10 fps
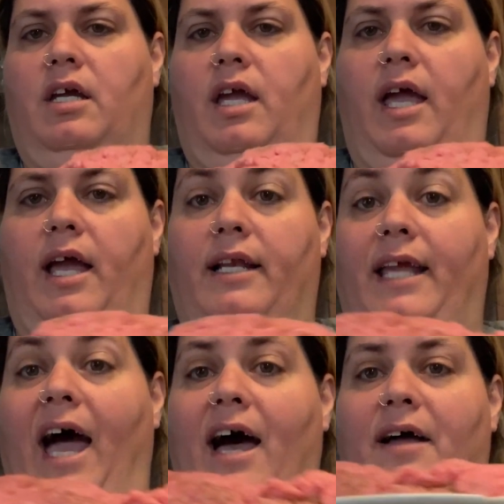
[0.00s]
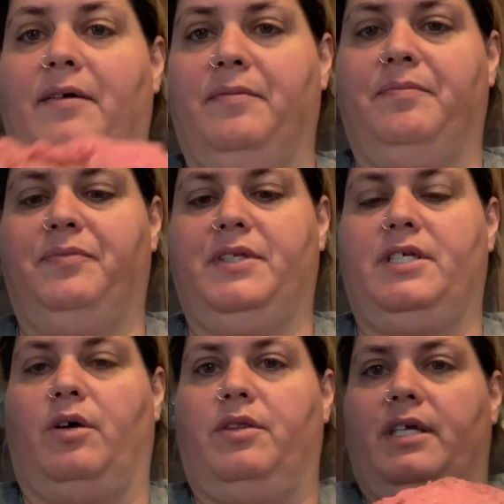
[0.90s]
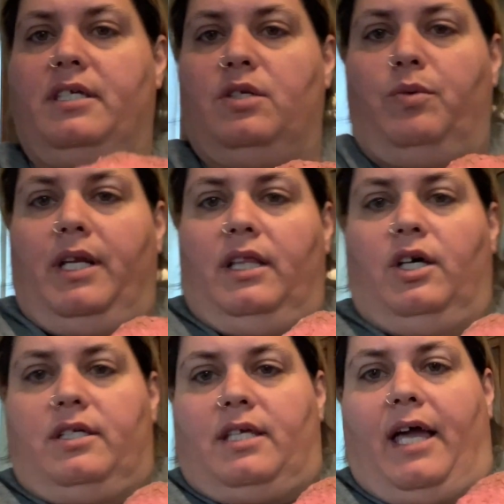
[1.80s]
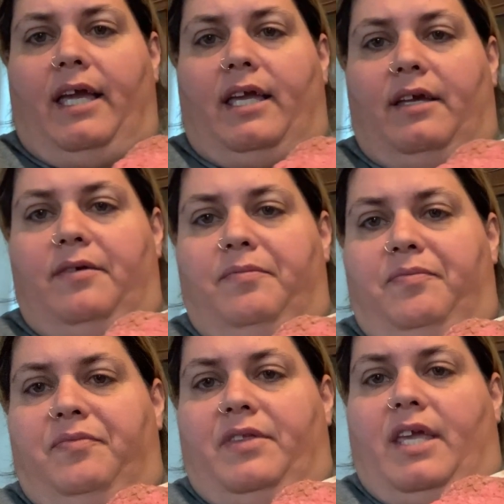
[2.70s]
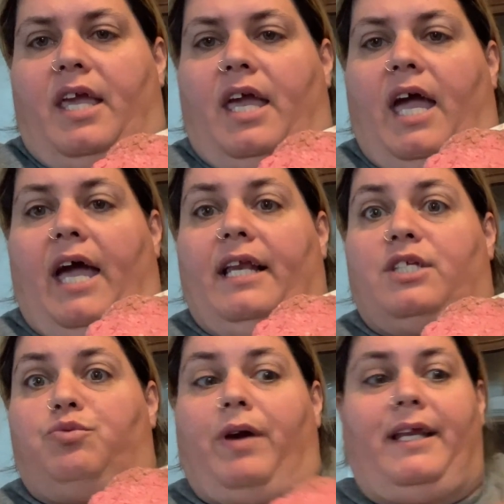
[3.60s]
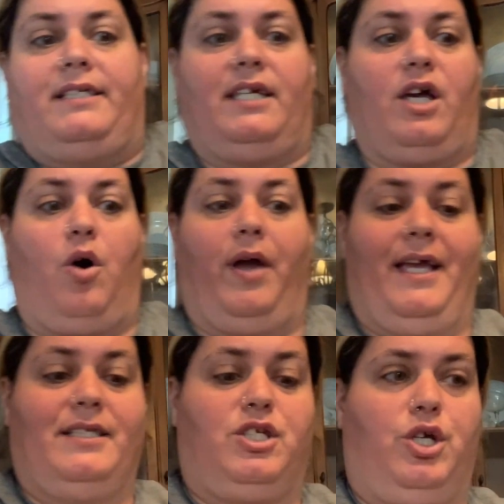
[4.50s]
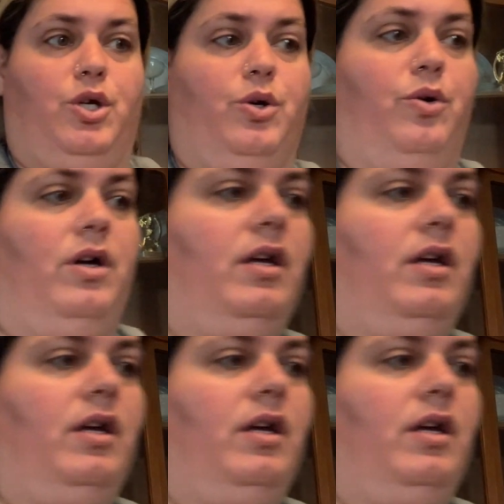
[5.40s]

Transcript: And yeah, so this is what it looks like. And it's ready to go into